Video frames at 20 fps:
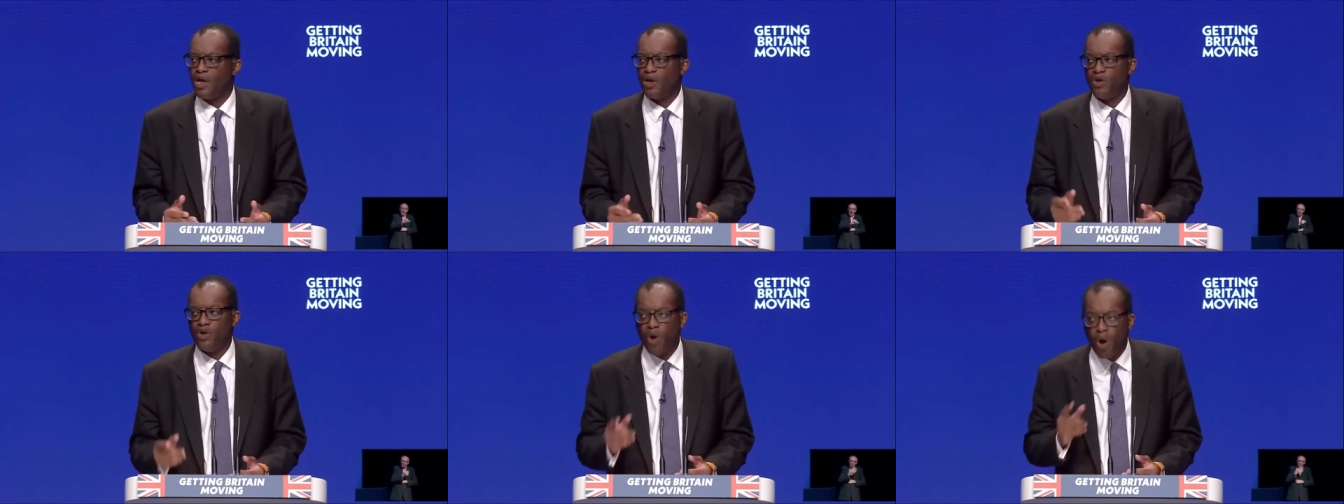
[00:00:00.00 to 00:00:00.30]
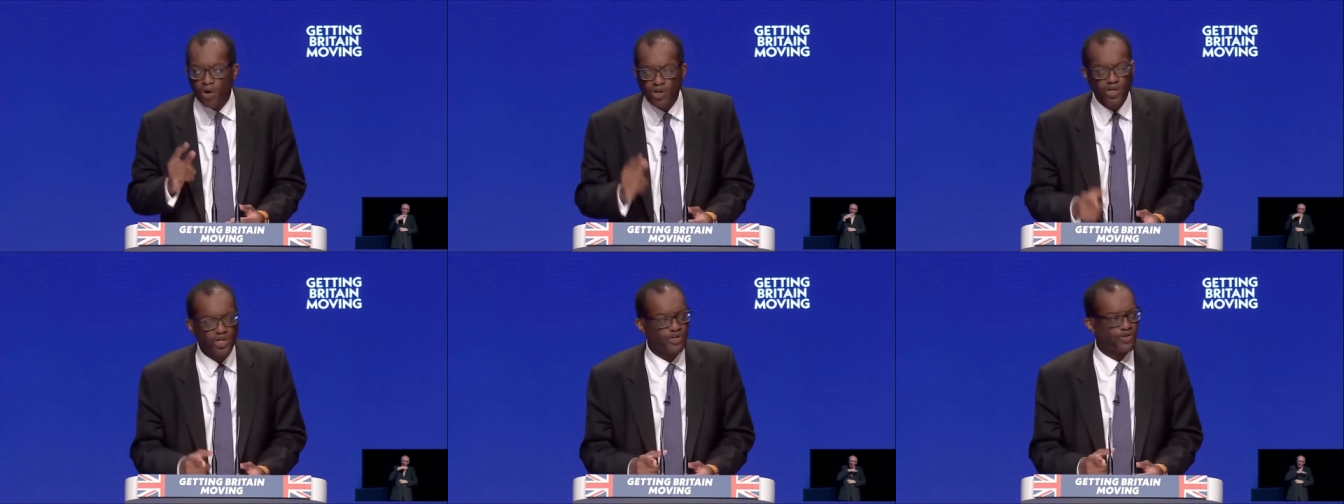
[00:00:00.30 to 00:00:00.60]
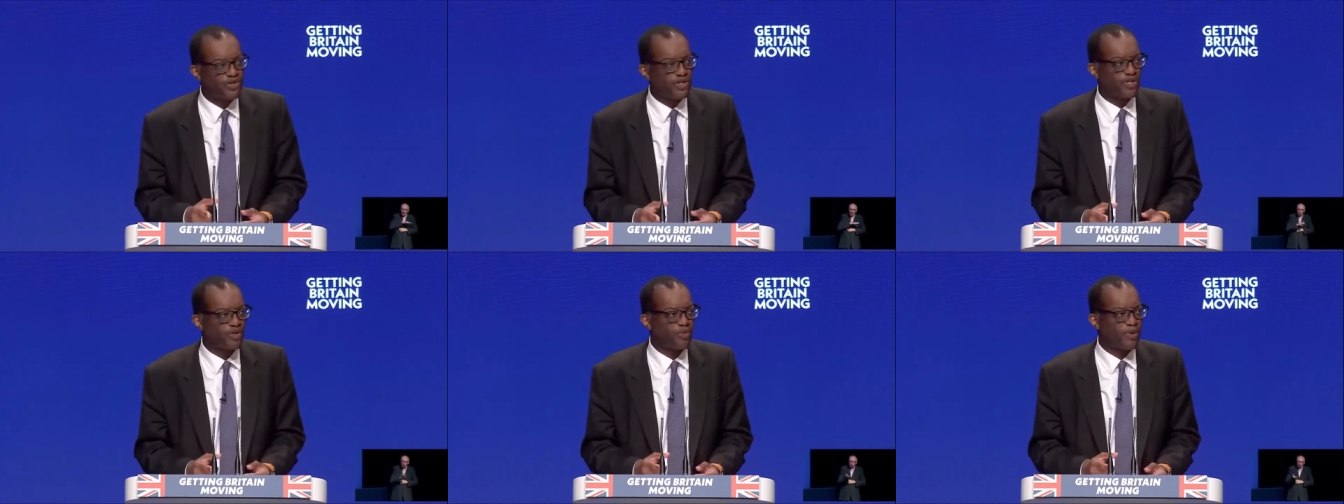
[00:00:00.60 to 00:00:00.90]
Not
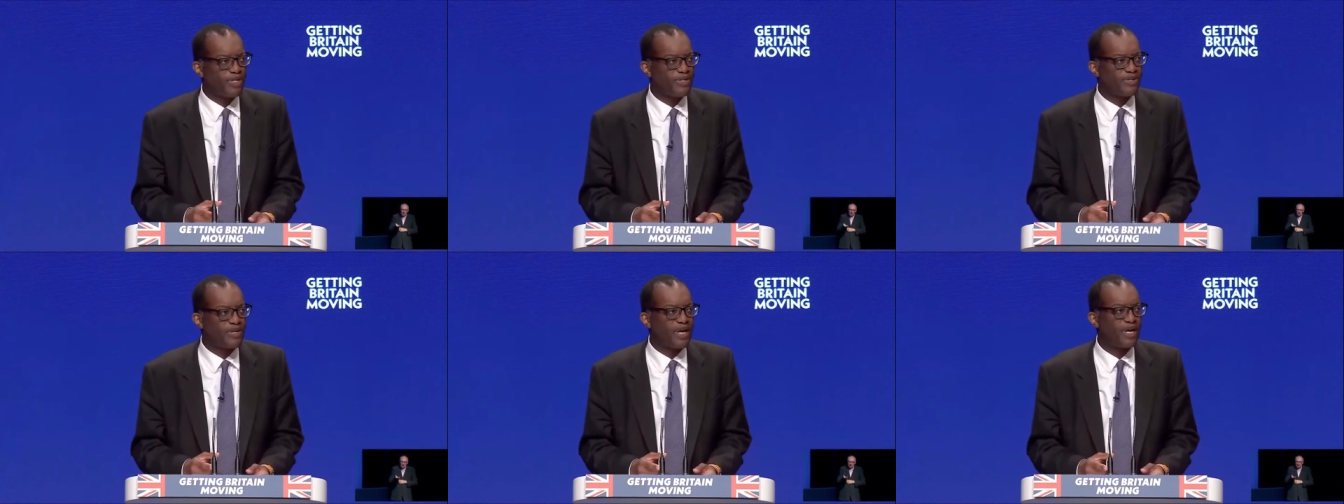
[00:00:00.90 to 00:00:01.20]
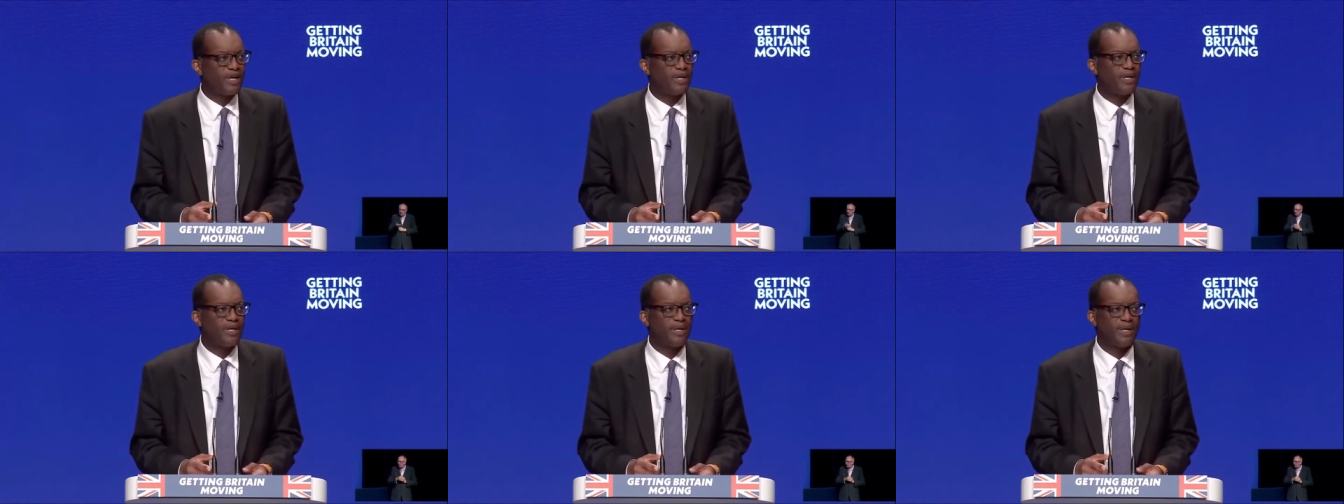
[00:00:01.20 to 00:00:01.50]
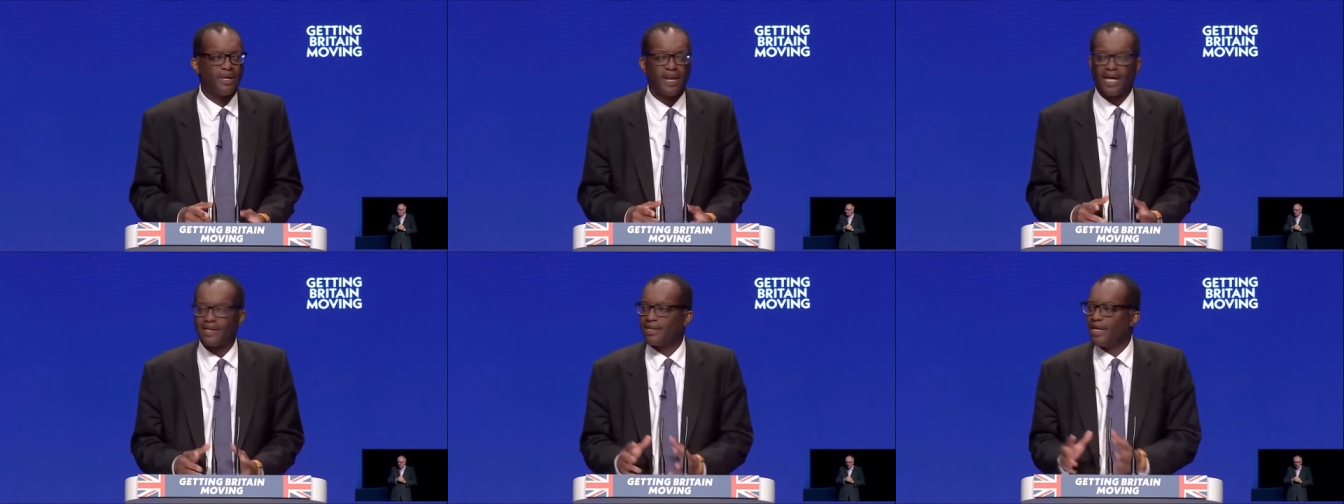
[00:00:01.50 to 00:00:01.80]
just this winter,
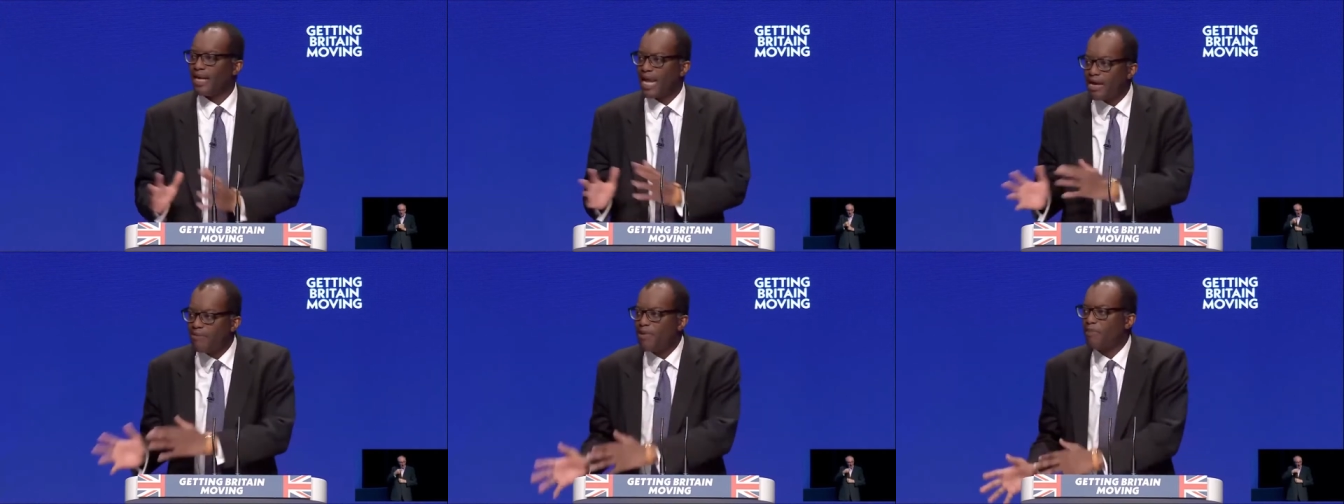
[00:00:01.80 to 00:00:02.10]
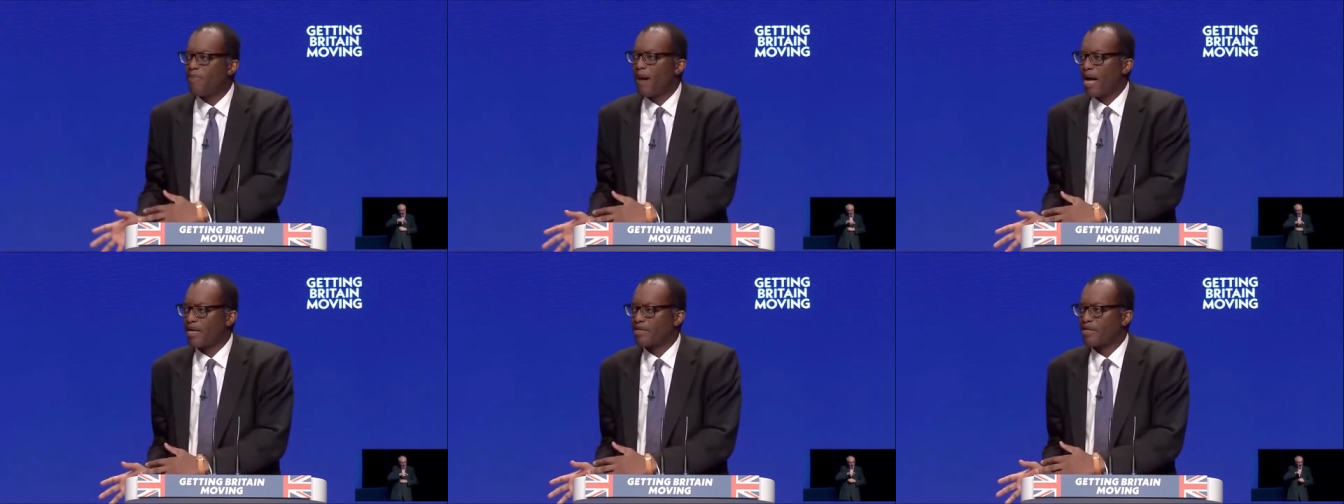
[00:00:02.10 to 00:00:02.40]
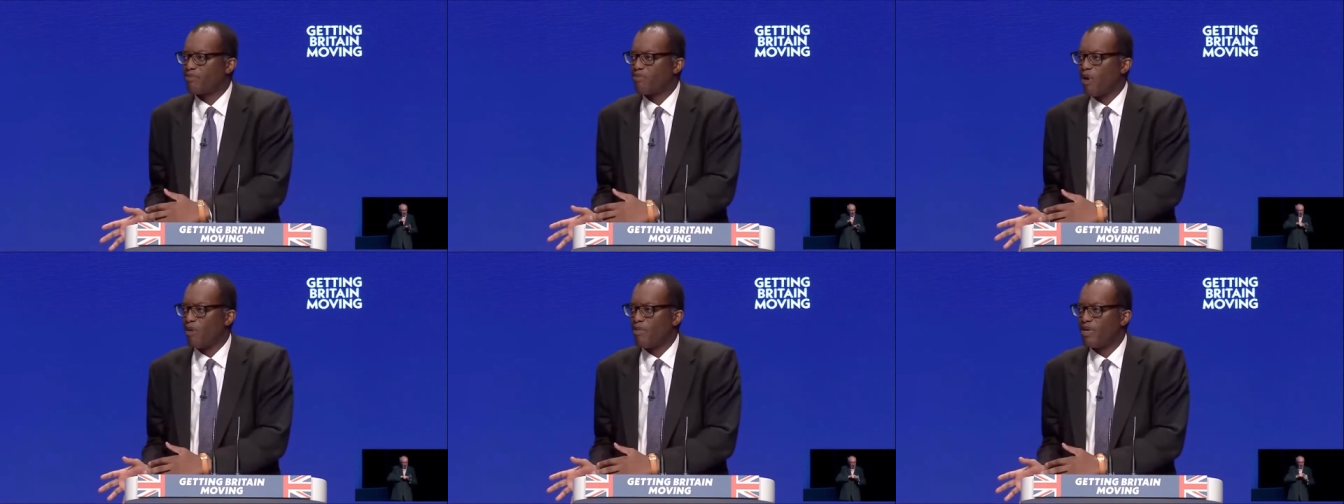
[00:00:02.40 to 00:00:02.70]
like the Labour
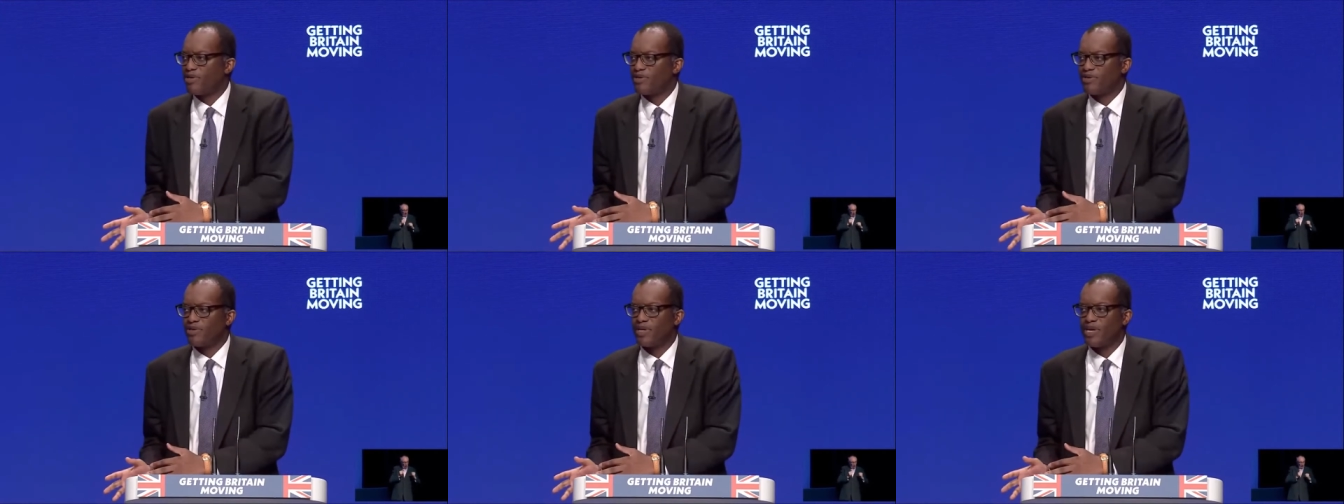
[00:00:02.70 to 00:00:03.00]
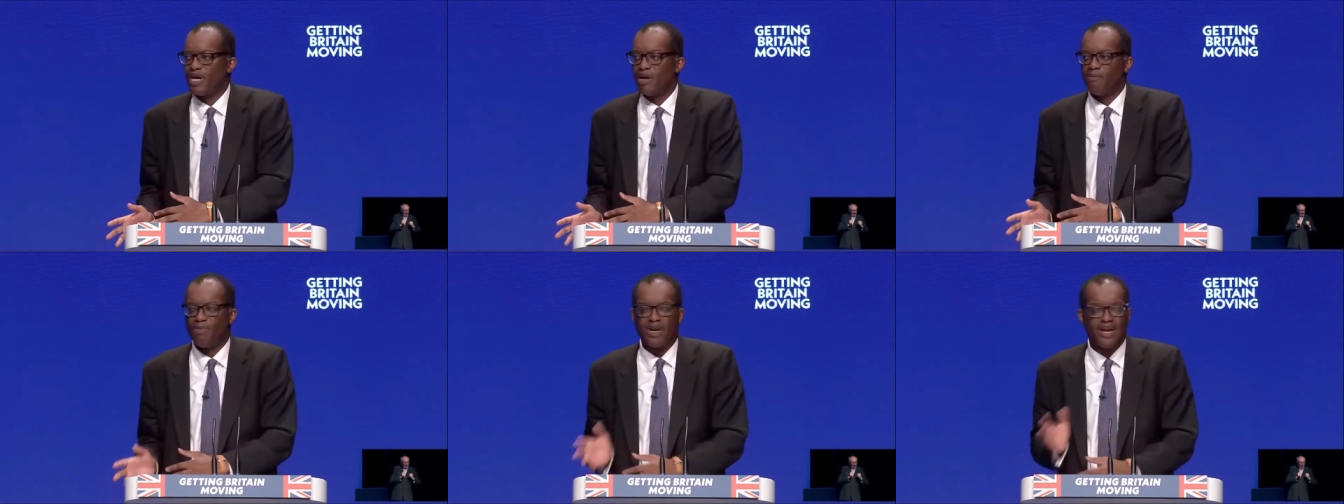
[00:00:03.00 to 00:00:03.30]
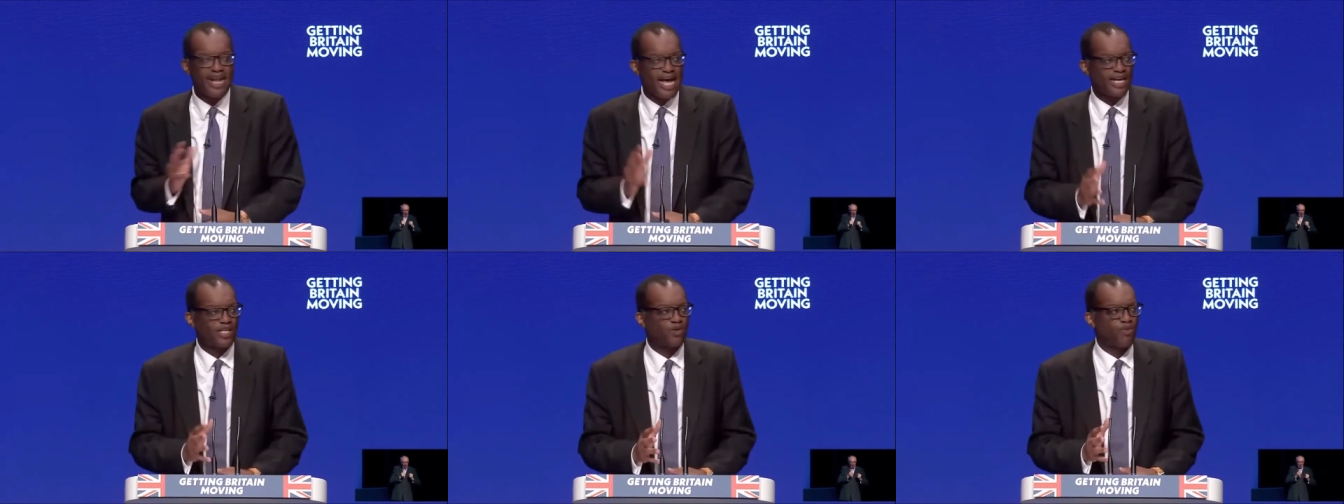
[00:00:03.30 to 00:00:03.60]
Party promised,
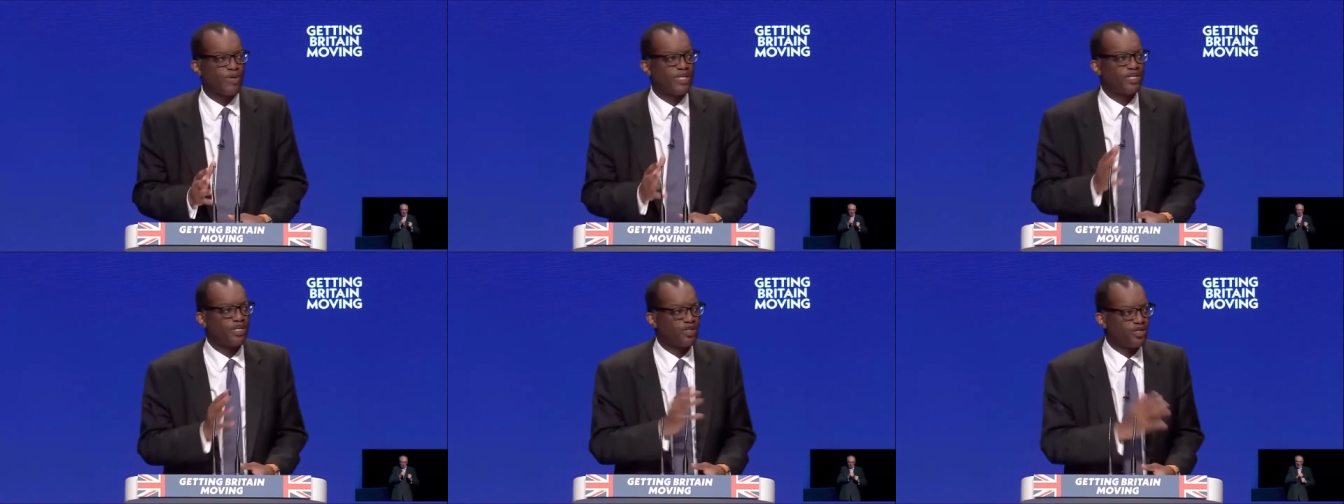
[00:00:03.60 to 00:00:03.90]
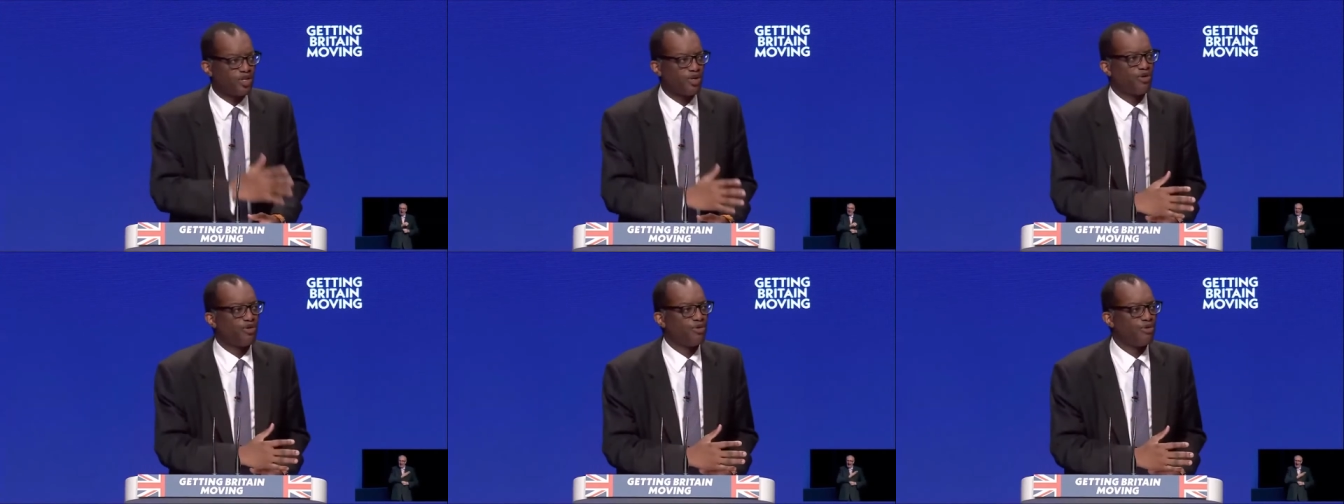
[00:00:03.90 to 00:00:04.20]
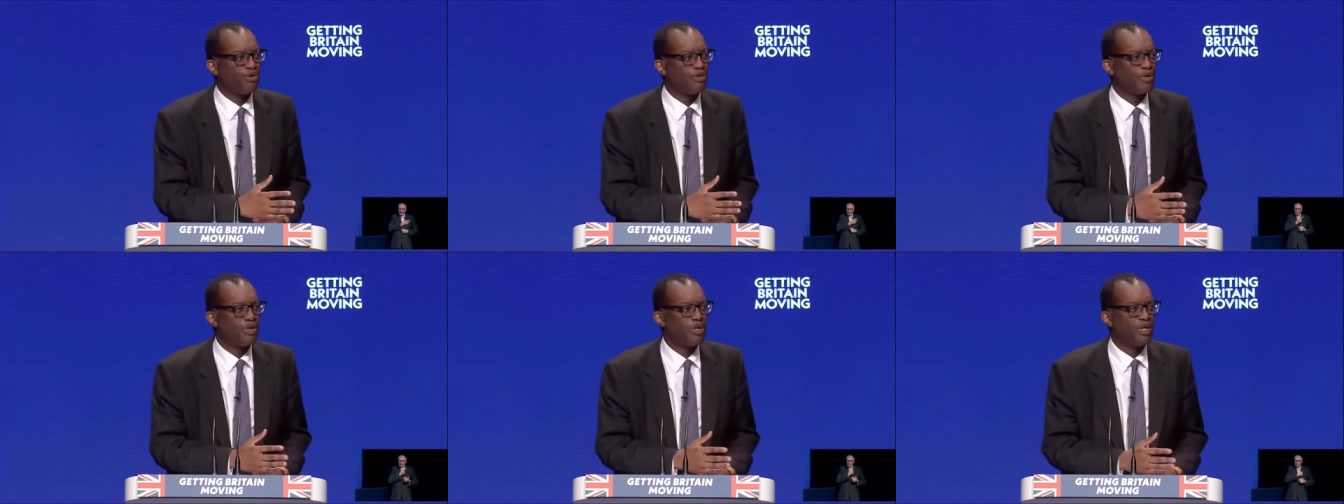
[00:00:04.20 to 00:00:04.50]
but next winter too.